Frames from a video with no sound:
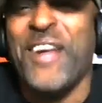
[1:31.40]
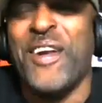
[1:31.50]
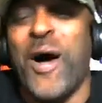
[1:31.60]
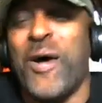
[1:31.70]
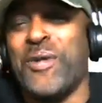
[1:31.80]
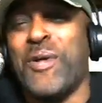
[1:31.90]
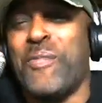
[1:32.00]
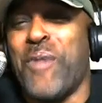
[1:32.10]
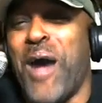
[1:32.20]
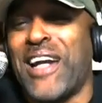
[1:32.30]
No, you the
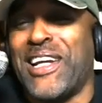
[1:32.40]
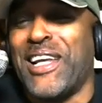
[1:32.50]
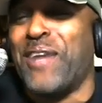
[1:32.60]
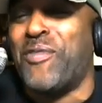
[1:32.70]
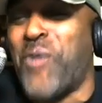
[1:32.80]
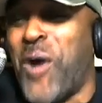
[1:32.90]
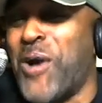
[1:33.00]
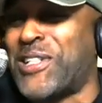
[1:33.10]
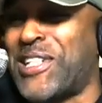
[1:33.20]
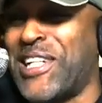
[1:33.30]
Bron Killer if
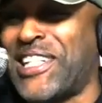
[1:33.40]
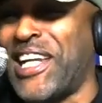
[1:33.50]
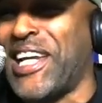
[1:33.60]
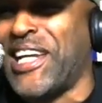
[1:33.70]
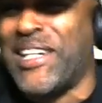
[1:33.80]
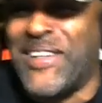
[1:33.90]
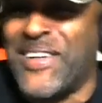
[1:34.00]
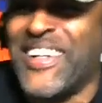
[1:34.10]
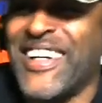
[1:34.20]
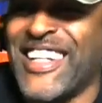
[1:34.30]
words could
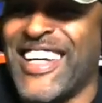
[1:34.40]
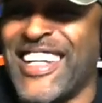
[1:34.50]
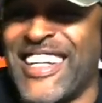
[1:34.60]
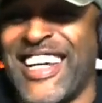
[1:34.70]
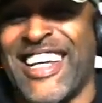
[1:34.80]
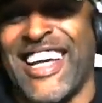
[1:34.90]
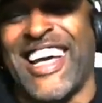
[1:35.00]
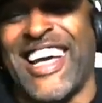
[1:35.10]
kill. Yeah.